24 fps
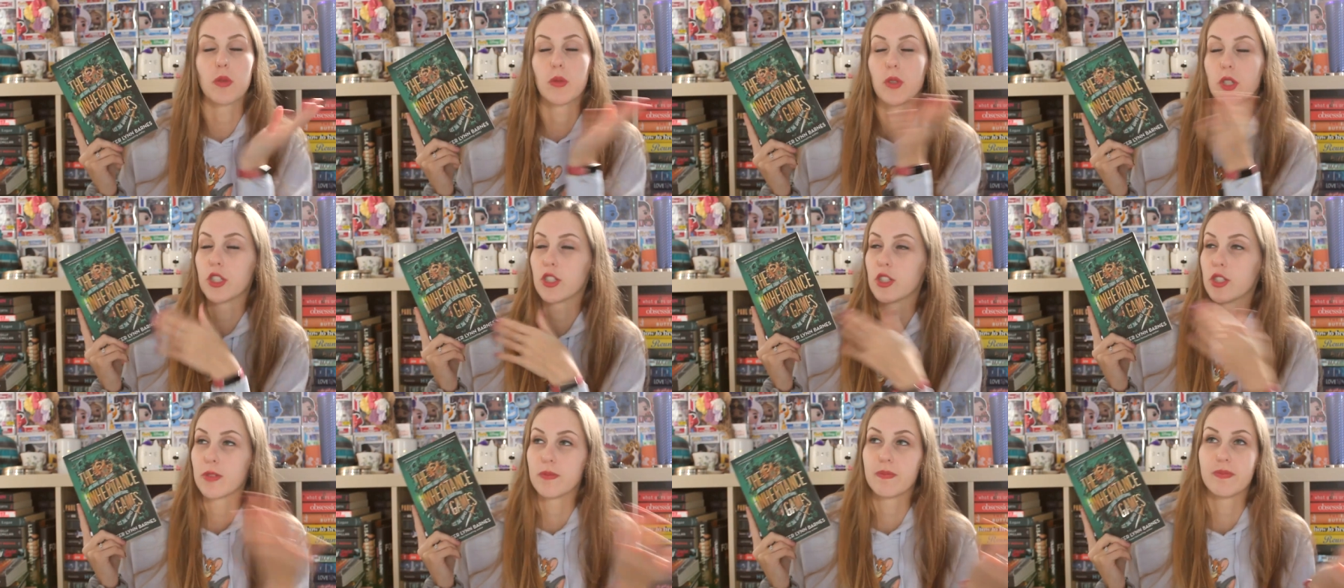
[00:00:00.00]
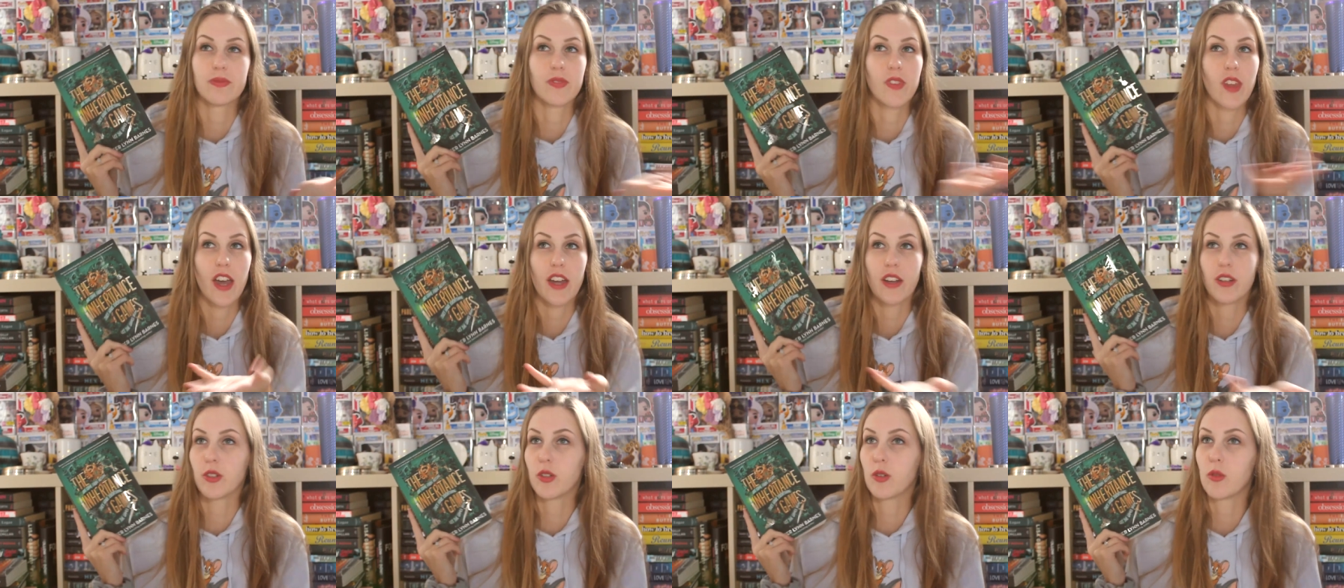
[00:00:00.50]
which
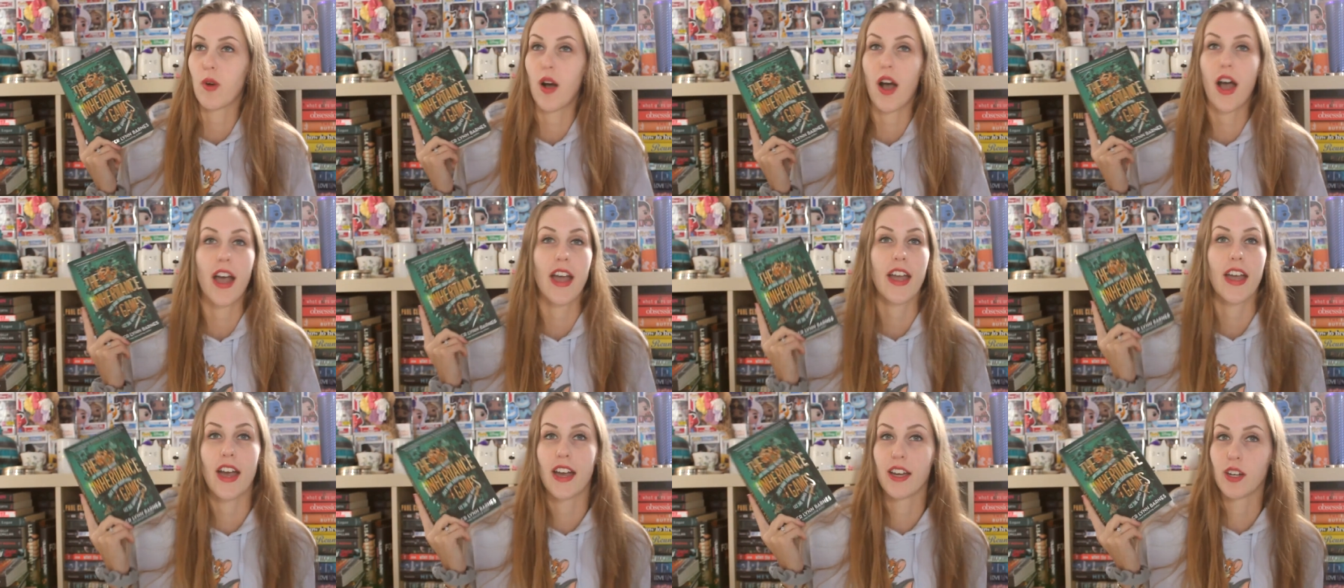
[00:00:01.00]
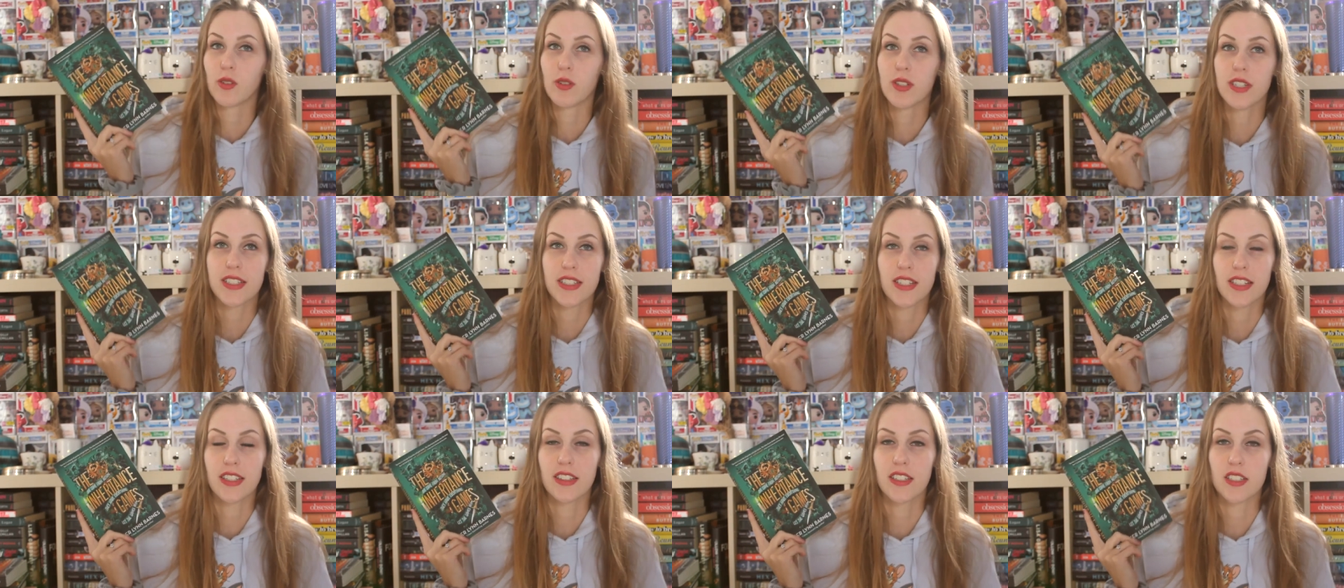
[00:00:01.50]
I don't know why I always
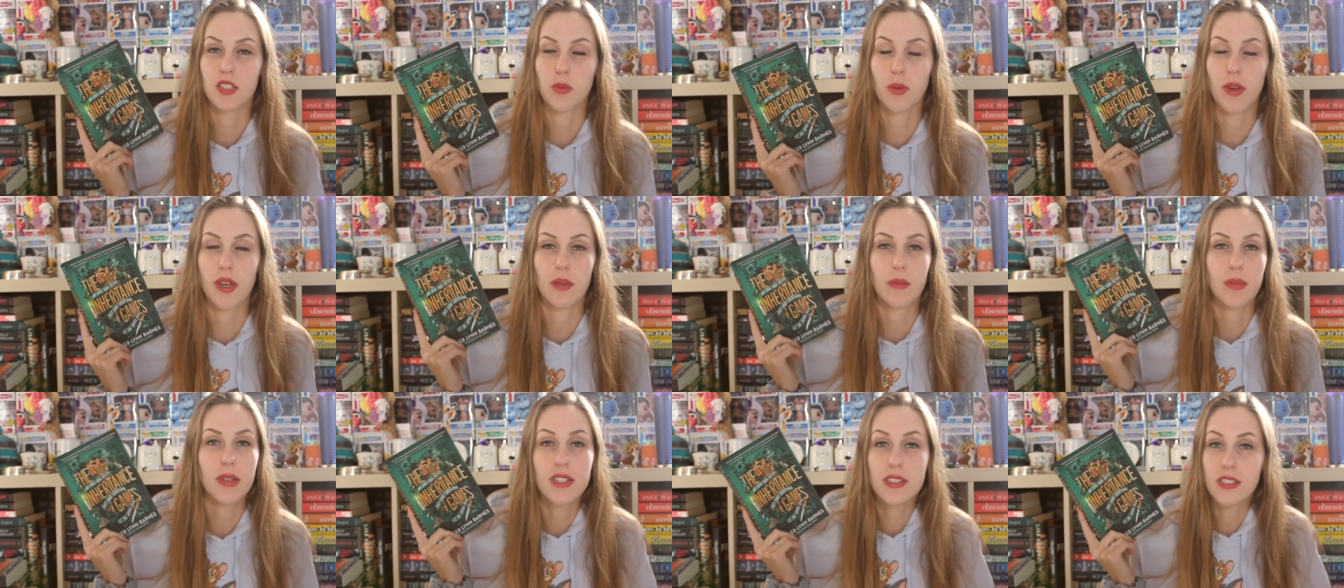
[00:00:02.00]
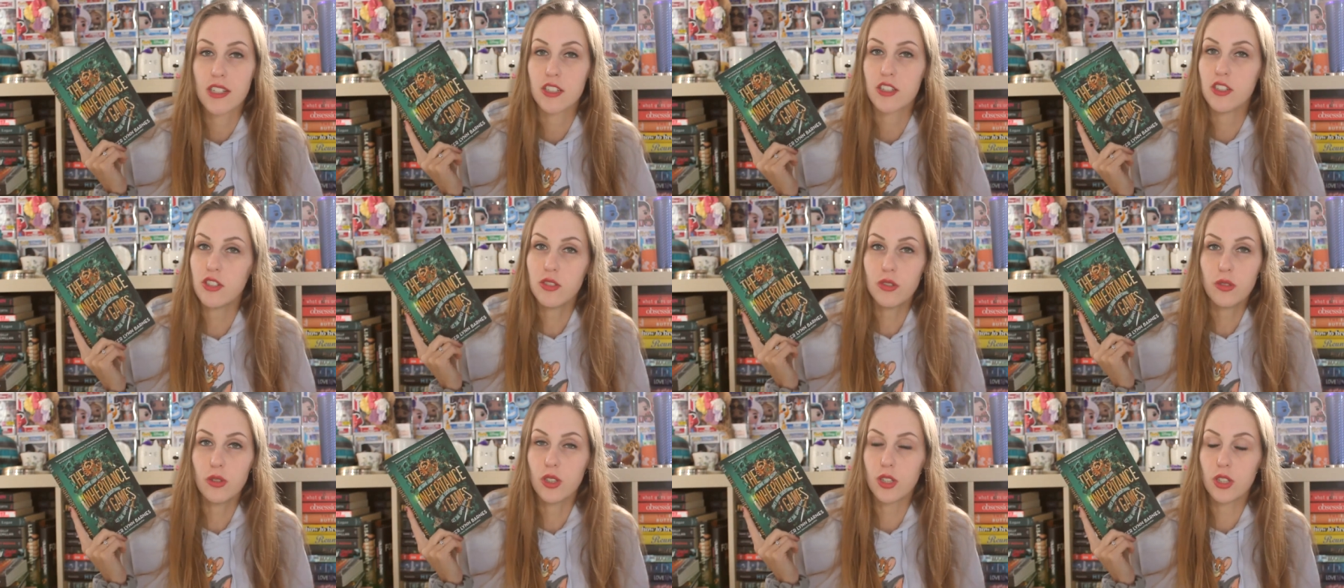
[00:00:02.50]
think this way, because I
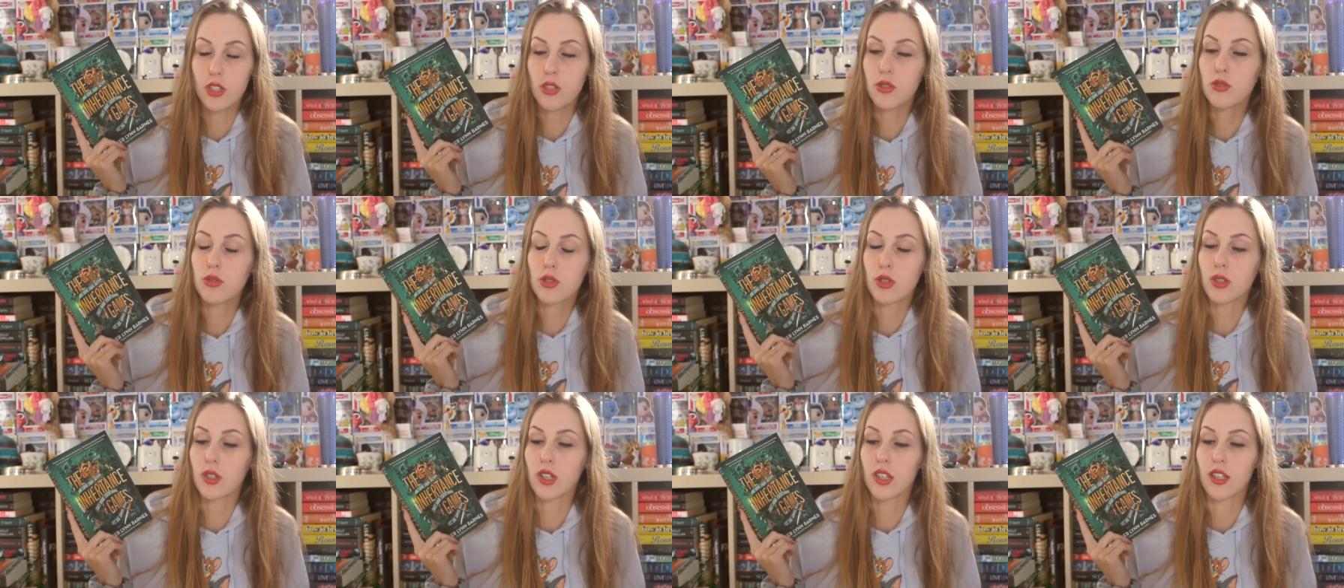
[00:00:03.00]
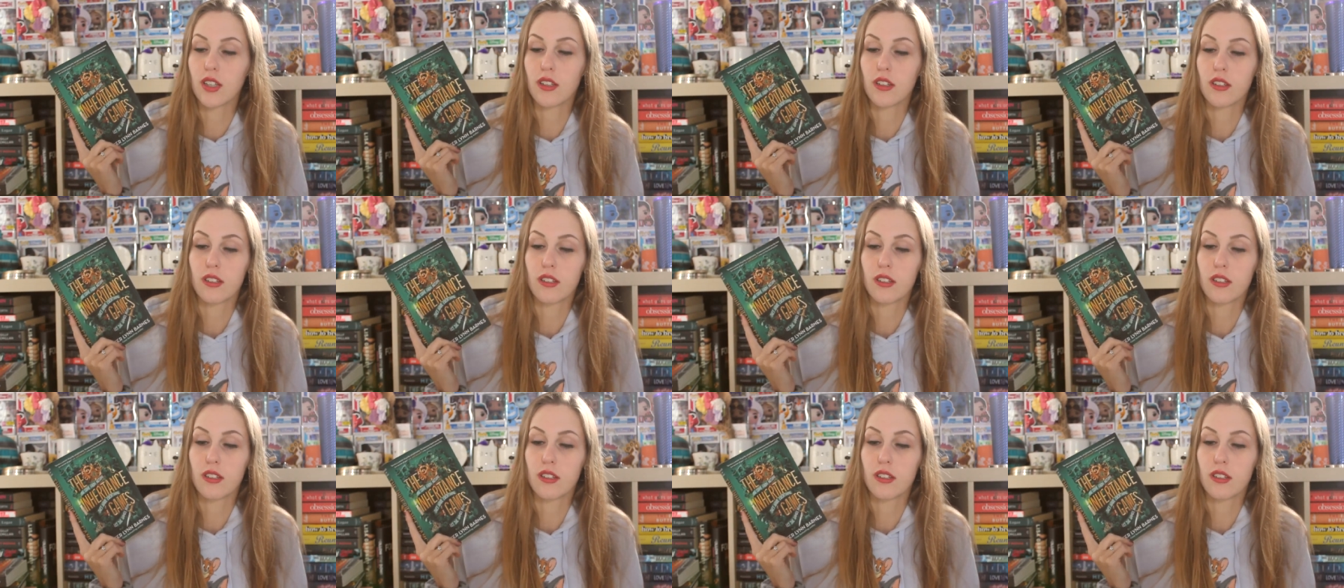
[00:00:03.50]
do usually.